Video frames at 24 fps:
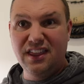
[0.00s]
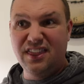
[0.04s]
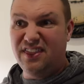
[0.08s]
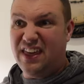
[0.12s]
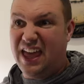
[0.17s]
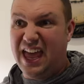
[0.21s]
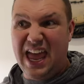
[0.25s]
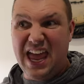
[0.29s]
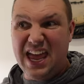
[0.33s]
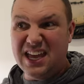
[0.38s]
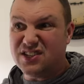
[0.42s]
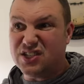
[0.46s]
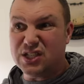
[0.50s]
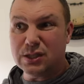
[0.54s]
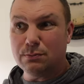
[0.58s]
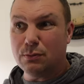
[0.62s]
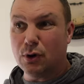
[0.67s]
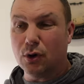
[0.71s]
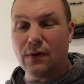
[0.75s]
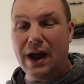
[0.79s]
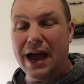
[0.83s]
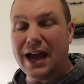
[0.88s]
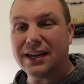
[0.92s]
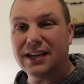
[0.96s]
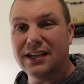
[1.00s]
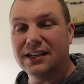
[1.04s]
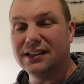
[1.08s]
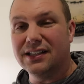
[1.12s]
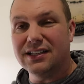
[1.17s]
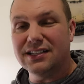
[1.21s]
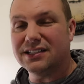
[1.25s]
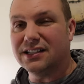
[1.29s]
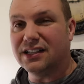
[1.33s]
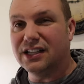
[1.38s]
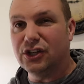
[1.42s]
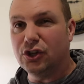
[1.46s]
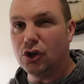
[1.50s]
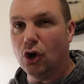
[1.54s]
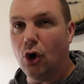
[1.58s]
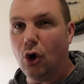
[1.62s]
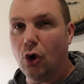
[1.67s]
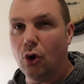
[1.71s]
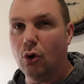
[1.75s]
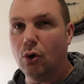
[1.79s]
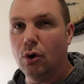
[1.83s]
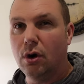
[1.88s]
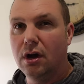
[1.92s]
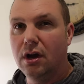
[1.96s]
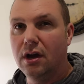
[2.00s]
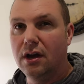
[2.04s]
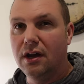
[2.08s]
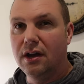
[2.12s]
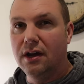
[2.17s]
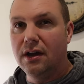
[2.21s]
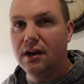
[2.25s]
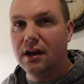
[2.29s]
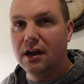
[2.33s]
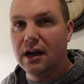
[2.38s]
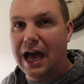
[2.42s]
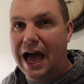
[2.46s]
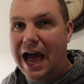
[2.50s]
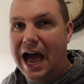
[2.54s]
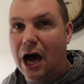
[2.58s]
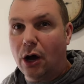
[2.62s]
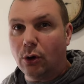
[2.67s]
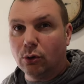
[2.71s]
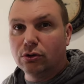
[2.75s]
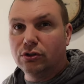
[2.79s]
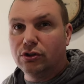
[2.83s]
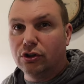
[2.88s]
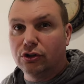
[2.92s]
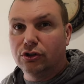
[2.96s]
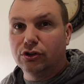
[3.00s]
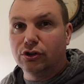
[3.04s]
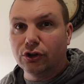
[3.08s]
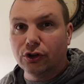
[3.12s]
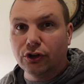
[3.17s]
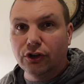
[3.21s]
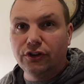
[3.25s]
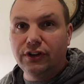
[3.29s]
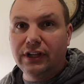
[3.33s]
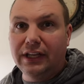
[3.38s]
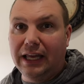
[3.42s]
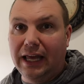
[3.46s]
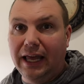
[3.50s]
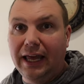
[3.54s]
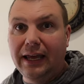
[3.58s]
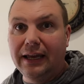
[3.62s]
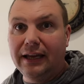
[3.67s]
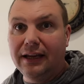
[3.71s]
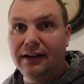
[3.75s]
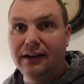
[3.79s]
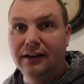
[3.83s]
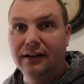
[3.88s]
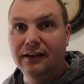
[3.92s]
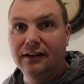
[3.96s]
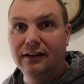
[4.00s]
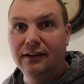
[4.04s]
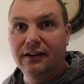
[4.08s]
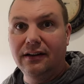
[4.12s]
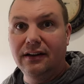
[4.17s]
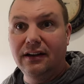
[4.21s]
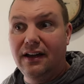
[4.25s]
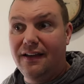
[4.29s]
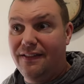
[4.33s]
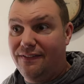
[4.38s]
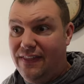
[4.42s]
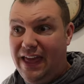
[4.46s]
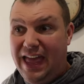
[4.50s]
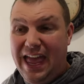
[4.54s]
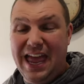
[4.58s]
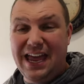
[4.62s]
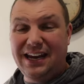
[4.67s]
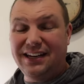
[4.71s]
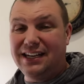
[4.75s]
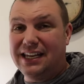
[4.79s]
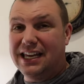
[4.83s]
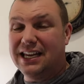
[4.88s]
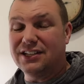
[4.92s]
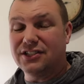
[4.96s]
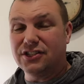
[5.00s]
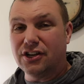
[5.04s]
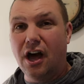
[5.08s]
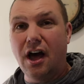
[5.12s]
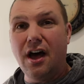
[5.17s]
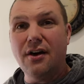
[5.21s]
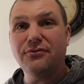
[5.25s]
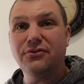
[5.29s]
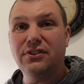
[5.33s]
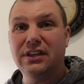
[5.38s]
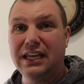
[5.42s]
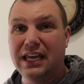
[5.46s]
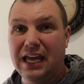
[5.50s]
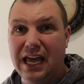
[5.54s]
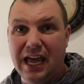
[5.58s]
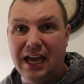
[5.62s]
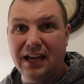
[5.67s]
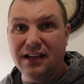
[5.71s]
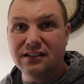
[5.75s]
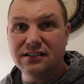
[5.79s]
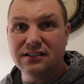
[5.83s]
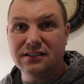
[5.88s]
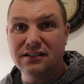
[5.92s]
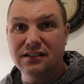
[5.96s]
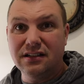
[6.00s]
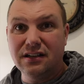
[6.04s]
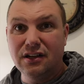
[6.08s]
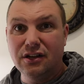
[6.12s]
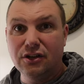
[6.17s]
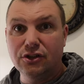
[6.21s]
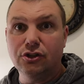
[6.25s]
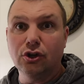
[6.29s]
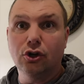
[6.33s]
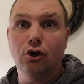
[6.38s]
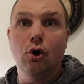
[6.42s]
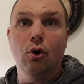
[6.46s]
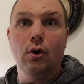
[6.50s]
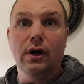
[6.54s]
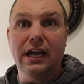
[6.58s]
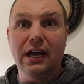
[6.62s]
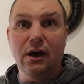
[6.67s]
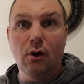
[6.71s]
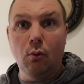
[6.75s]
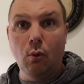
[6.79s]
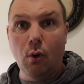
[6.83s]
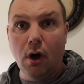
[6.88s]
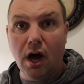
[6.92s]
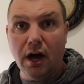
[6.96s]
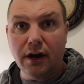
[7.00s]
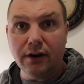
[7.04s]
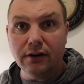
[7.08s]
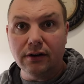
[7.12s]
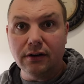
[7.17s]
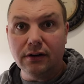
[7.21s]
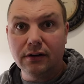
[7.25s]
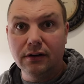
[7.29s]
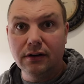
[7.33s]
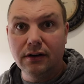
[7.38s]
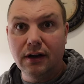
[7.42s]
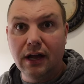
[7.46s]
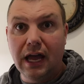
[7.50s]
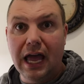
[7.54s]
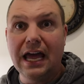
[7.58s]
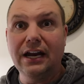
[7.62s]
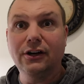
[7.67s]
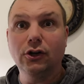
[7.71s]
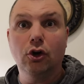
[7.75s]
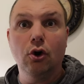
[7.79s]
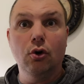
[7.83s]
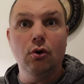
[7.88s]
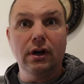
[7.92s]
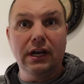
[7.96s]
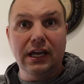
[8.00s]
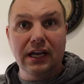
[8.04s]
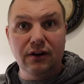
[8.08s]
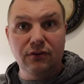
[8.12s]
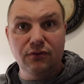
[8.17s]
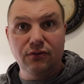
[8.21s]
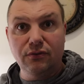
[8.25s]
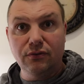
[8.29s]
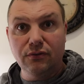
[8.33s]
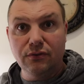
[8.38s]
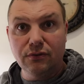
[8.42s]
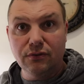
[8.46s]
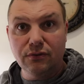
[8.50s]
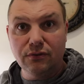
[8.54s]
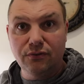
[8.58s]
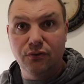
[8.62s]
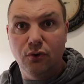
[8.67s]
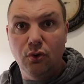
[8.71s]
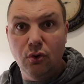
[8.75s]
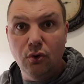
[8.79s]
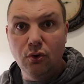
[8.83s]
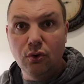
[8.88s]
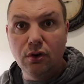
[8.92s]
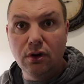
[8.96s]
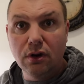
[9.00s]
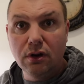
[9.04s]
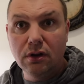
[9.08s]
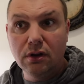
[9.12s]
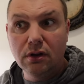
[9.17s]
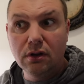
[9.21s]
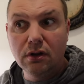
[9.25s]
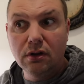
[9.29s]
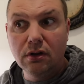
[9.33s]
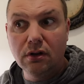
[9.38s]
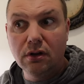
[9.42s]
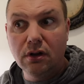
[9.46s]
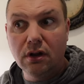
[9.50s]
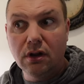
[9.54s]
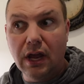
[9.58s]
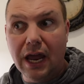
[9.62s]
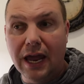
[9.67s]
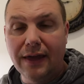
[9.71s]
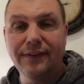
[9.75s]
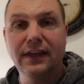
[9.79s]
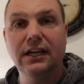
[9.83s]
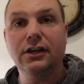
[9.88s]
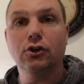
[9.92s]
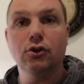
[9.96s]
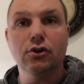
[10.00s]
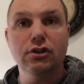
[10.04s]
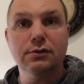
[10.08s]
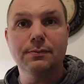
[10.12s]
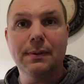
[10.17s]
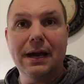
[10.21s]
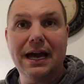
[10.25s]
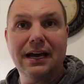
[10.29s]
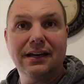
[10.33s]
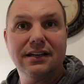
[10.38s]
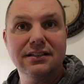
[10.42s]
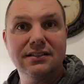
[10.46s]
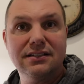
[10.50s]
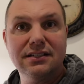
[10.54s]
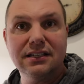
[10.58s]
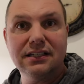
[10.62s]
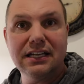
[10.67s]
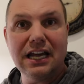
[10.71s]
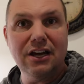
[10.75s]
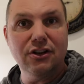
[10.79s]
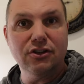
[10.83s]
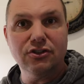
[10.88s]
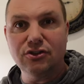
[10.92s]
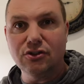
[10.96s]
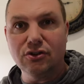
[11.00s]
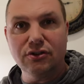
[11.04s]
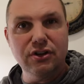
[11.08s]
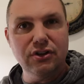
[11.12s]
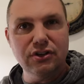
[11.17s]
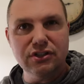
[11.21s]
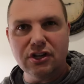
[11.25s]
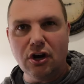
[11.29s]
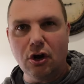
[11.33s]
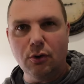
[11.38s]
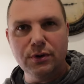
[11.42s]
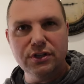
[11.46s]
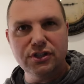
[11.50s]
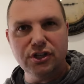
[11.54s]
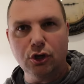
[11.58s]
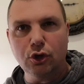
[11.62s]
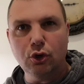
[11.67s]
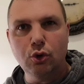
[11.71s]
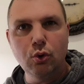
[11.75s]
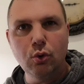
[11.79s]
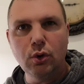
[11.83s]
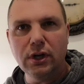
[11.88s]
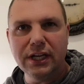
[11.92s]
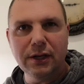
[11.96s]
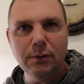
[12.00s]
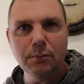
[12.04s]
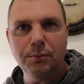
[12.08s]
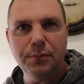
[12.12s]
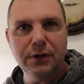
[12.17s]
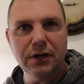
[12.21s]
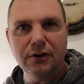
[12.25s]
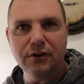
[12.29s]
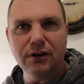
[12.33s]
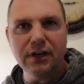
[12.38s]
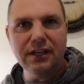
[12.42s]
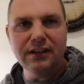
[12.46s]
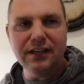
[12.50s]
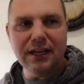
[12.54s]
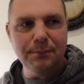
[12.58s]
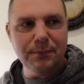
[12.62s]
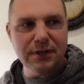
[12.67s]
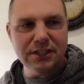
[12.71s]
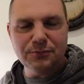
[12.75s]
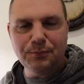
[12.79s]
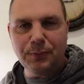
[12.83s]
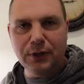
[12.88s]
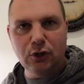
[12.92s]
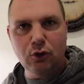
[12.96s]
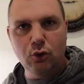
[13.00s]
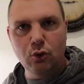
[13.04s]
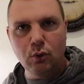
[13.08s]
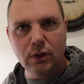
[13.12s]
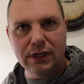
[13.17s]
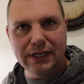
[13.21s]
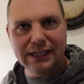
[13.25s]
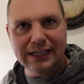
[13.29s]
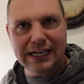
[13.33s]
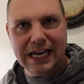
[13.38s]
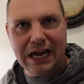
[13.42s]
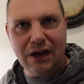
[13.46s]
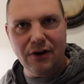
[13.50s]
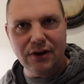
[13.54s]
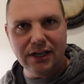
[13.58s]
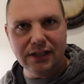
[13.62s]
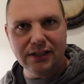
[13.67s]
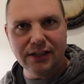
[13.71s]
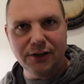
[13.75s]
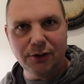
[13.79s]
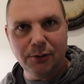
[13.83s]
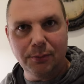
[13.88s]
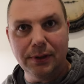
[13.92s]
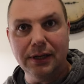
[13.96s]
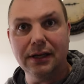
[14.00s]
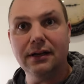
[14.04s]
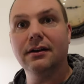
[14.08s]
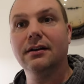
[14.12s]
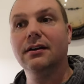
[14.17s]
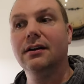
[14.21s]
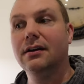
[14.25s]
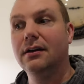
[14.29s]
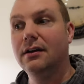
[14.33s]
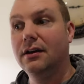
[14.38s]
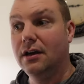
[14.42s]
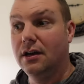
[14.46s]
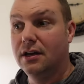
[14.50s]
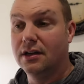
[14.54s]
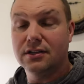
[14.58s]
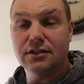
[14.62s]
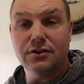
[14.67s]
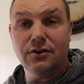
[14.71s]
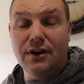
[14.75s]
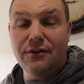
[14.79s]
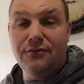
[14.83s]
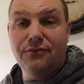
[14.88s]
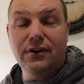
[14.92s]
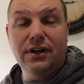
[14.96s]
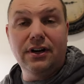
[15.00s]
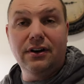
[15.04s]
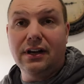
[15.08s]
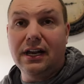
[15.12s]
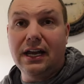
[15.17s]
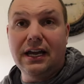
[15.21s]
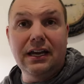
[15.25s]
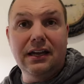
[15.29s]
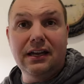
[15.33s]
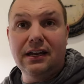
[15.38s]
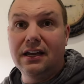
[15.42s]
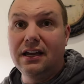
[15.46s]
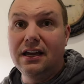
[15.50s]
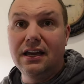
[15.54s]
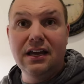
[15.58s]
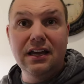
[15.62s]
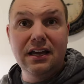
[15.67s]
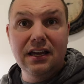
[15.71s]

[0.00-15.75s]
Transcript: The hens miraculously know how to turn the egg. The hen gets off the eggs to go get water and go get food and then goes back and sit down. So there's always a cooling period. They must be cooling down a little bit. So I figure, like,